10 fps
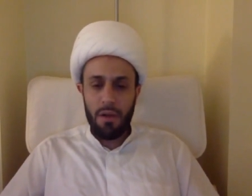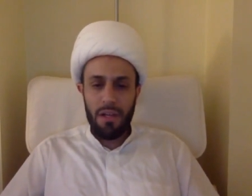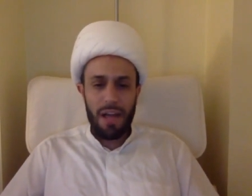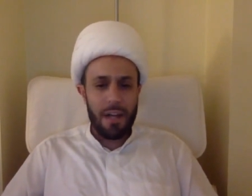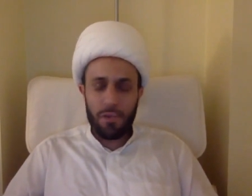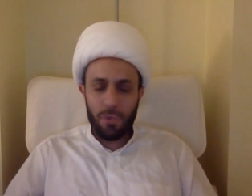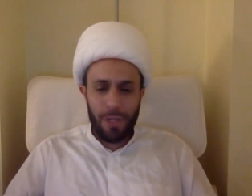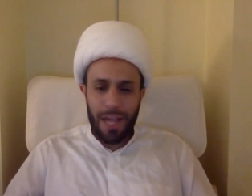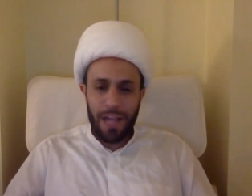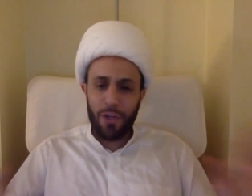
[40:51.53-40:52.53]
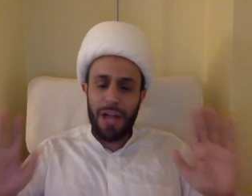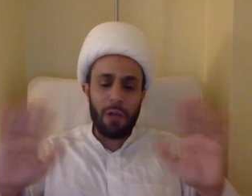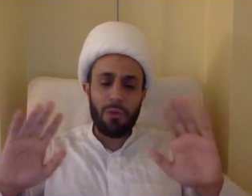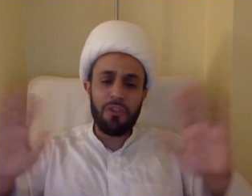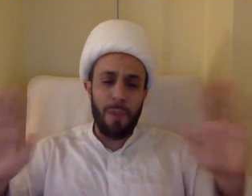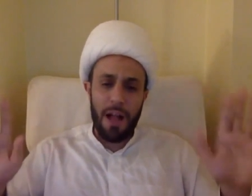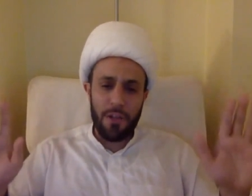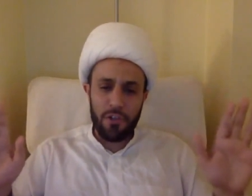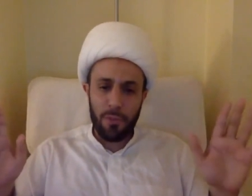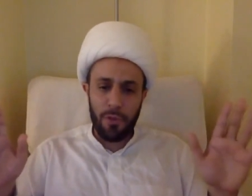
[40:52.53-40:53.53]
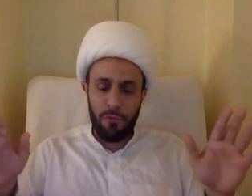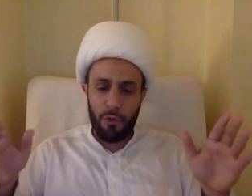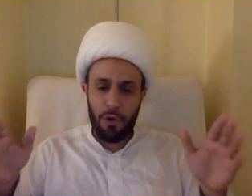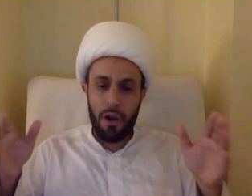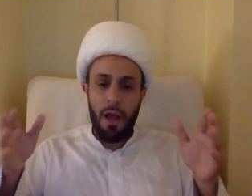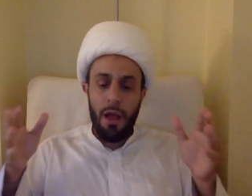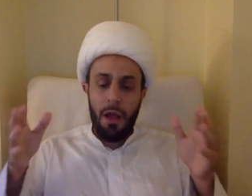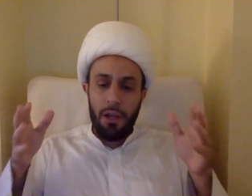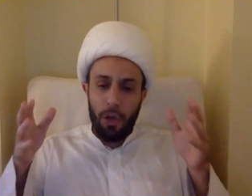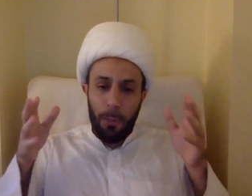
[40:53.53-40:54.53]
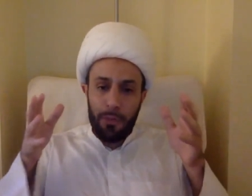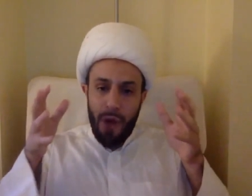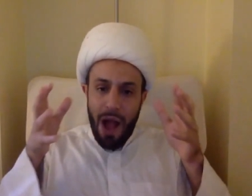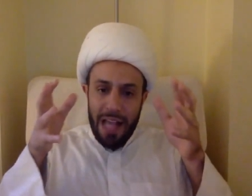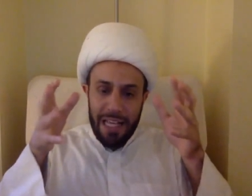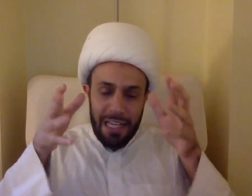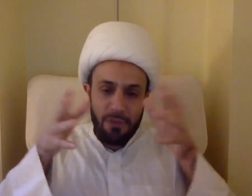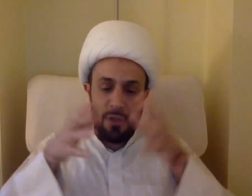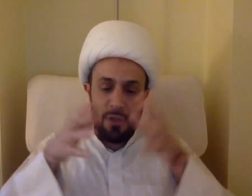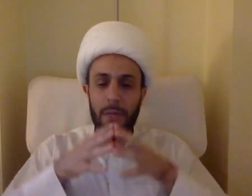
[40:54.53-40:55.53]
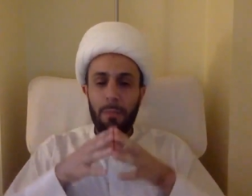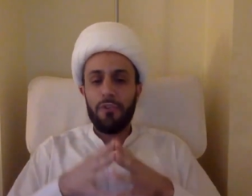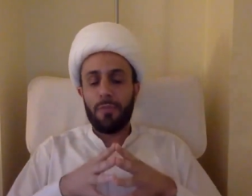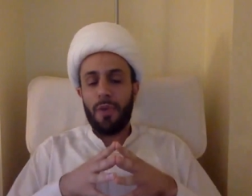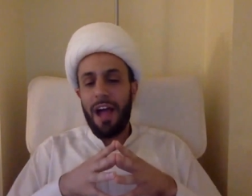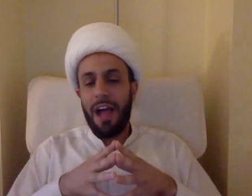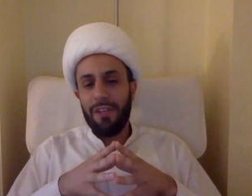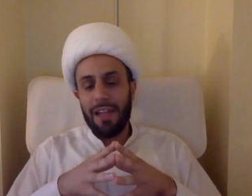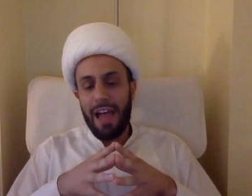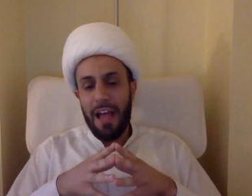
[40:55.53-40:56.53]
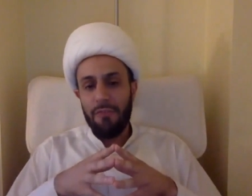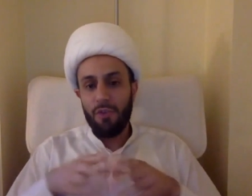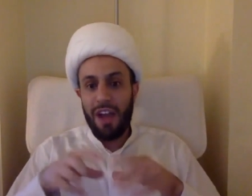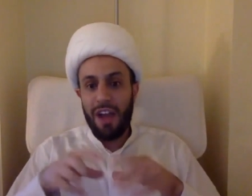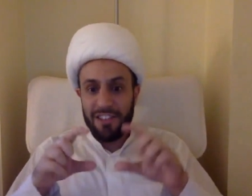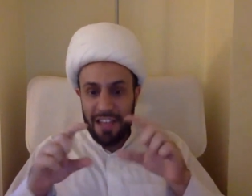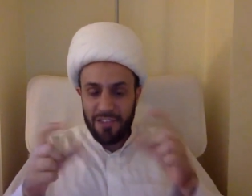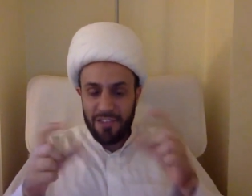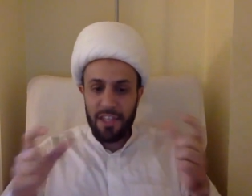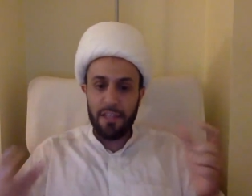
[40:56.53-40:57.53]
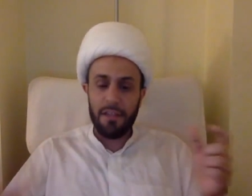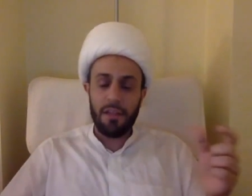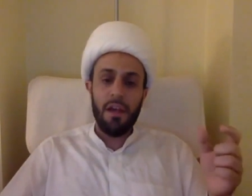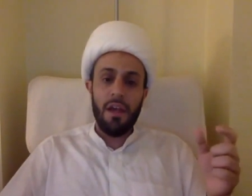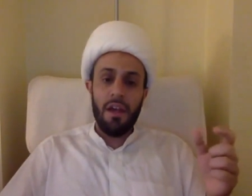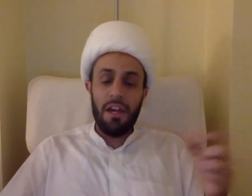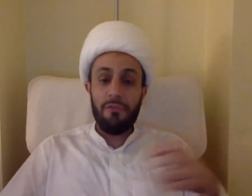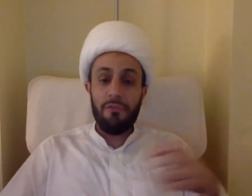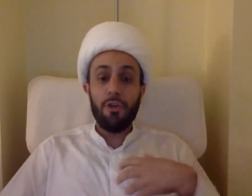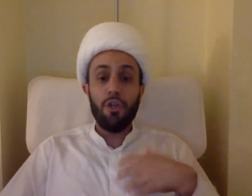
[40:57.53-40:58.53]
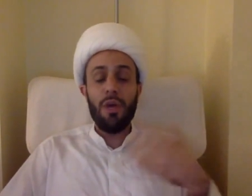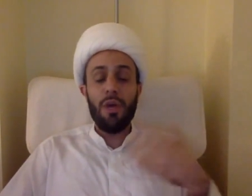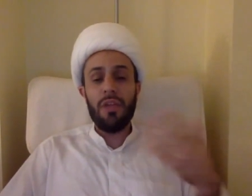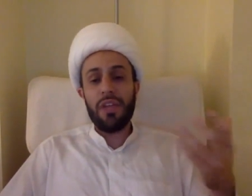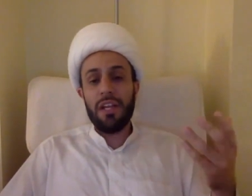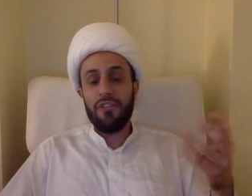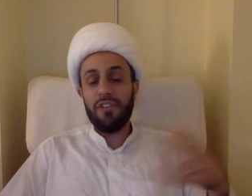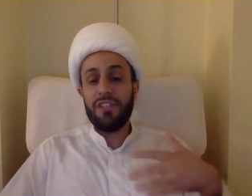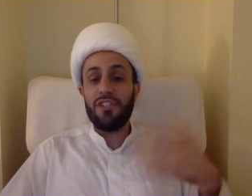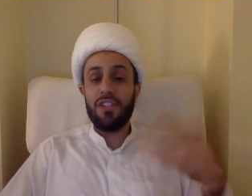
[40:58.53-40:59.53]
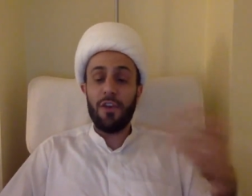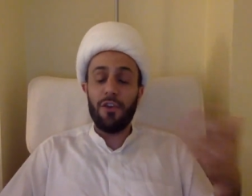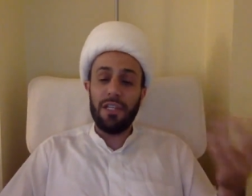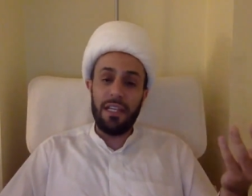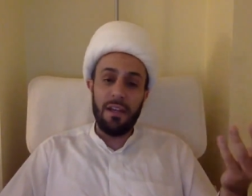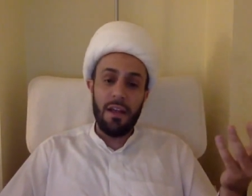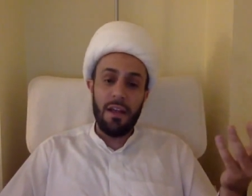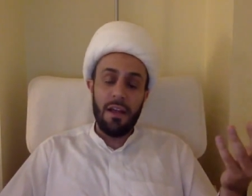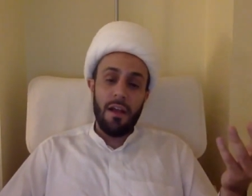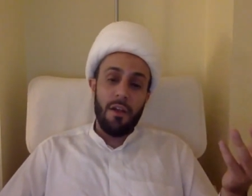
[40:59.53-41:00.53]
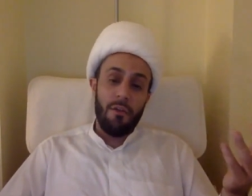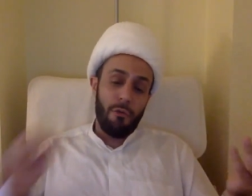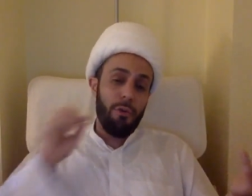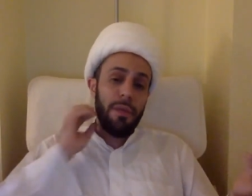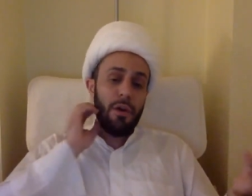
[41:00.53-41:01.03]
Ya Rasulullah, you're not responsible for, you know, prying into people's private lives or assessing if they're doing things sincerely for me